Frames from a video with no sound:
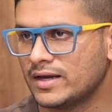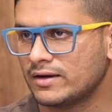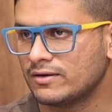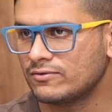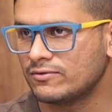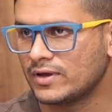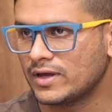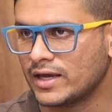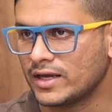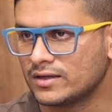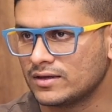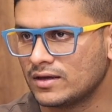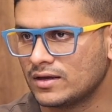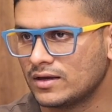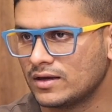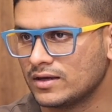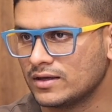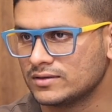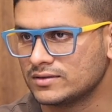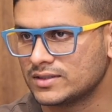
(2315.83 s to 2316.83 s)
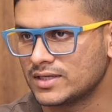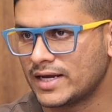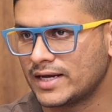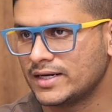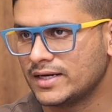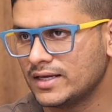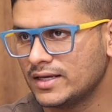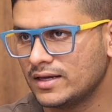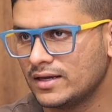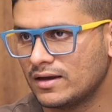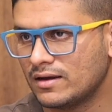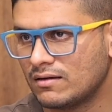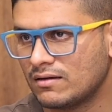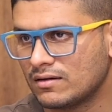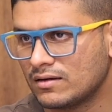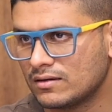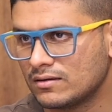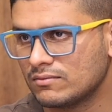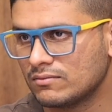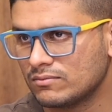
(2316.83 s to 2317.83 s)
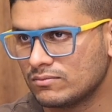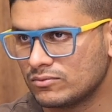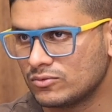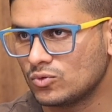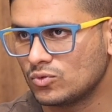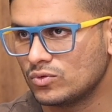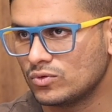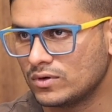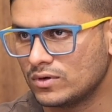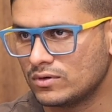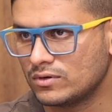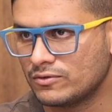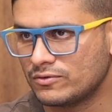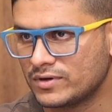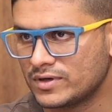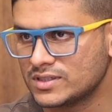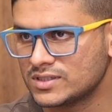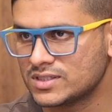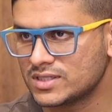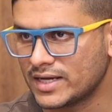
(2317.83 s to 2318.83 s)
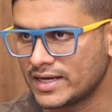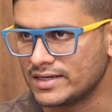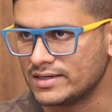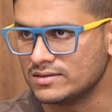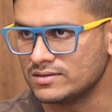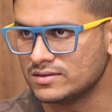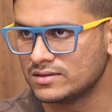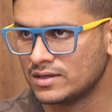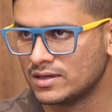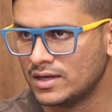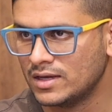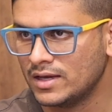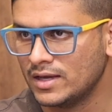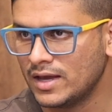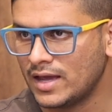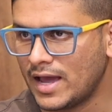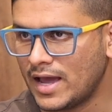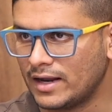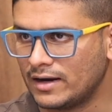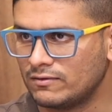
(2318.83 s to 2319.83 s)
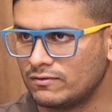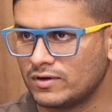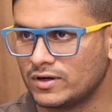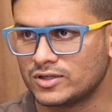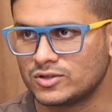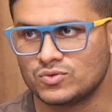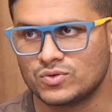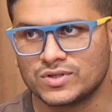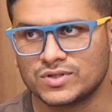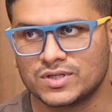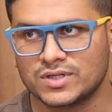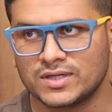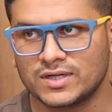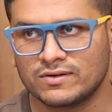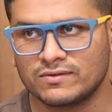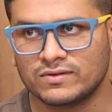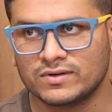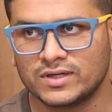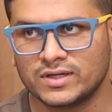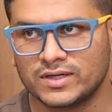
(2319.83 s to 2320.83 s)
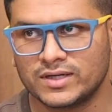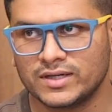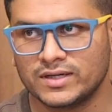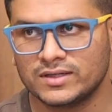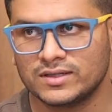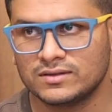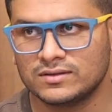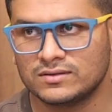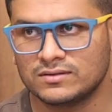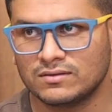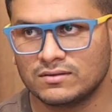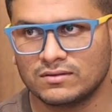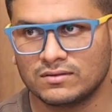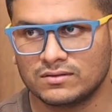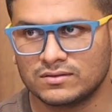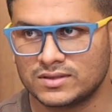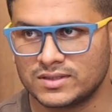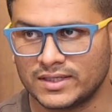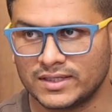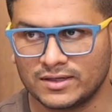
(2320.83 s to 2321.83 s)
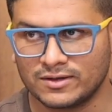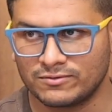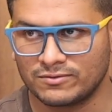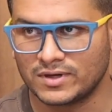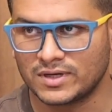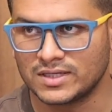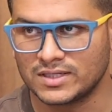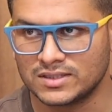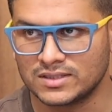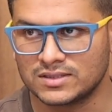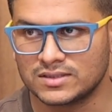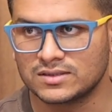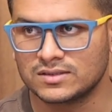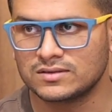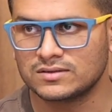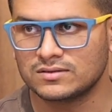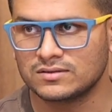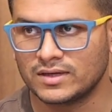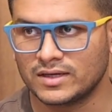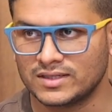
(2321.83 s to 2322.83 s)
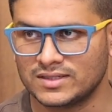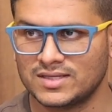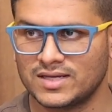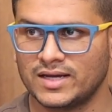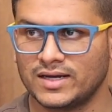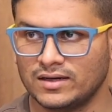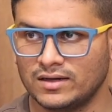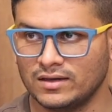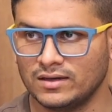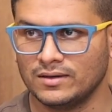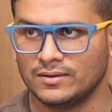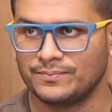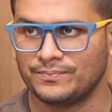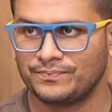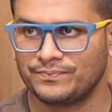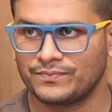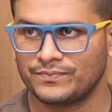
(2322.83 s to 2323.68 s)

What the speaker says: and anxiety are two different sides. And fluctuation definitely signifies anxiety.